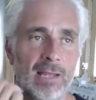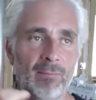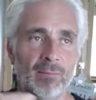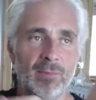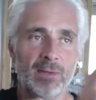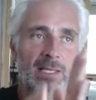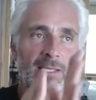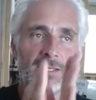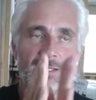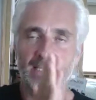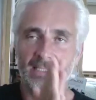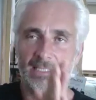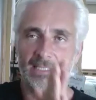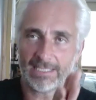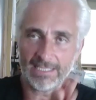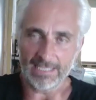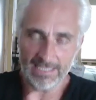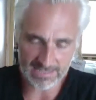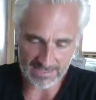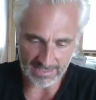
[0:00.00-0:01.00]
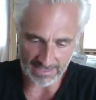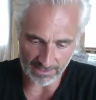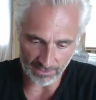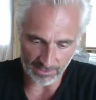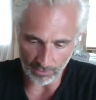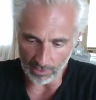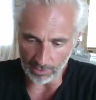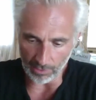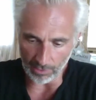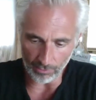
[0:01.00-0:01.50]
But at the end of the day, they stay
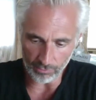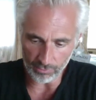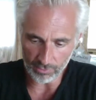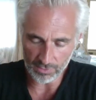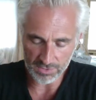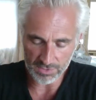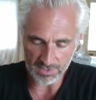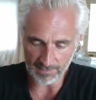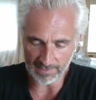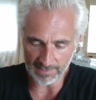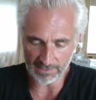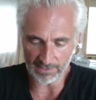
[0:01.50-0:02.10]
loyal because I mean,